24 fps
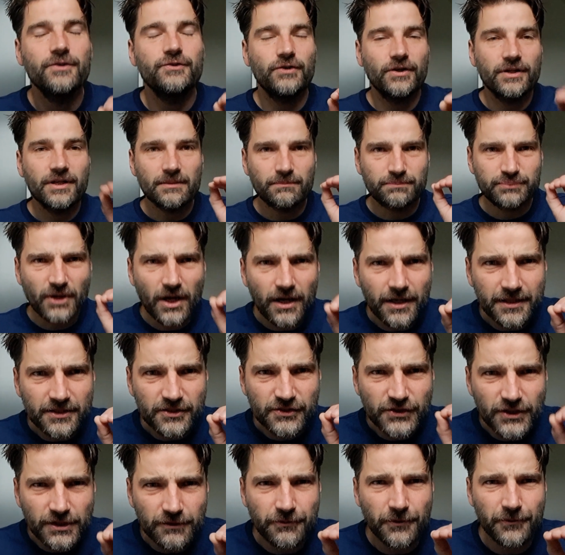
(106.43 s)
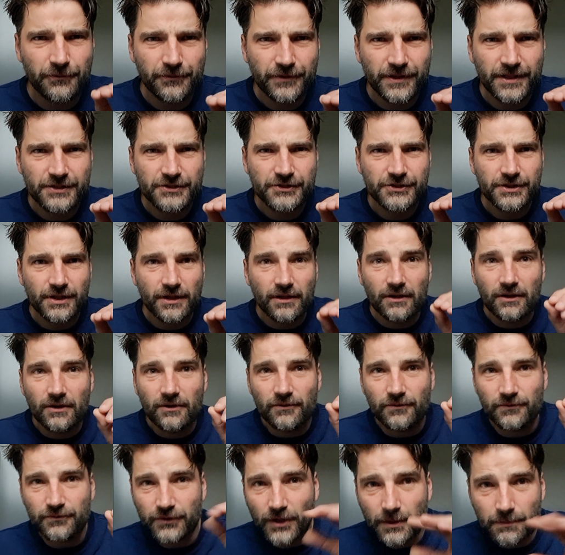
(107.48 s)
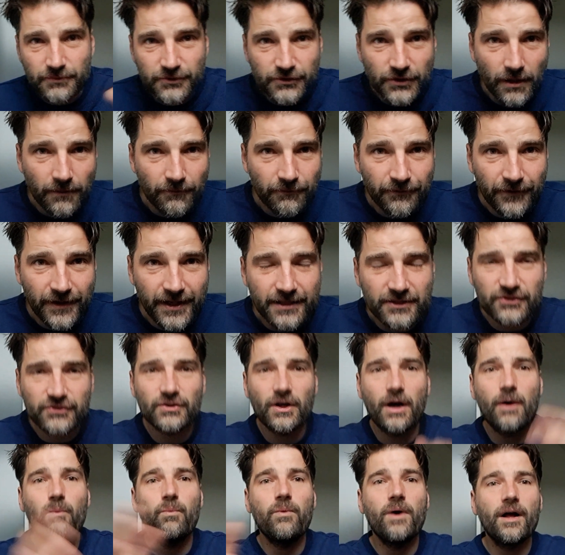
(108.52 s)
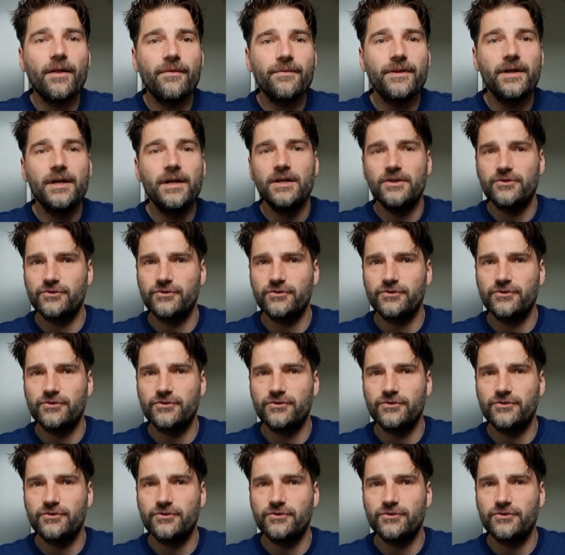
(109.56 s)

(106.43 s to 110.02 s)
So you brought a silverfish from something, someone,